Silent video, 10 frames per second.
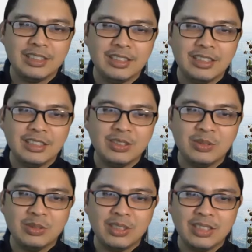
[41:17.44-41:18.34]
And
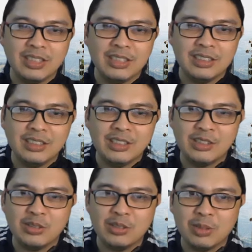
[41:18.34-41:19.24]
so, again, this
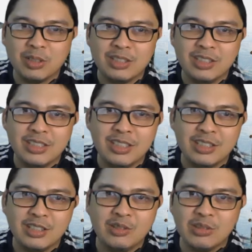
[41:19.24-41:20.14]
is PMRPJ. See
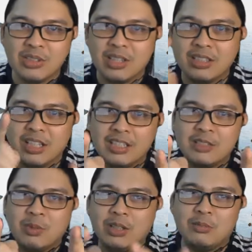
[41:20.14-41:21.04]
you in the next
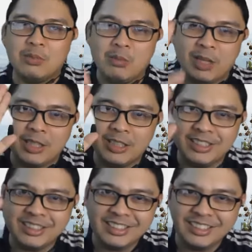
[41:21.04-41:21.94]
one. Bye-bye.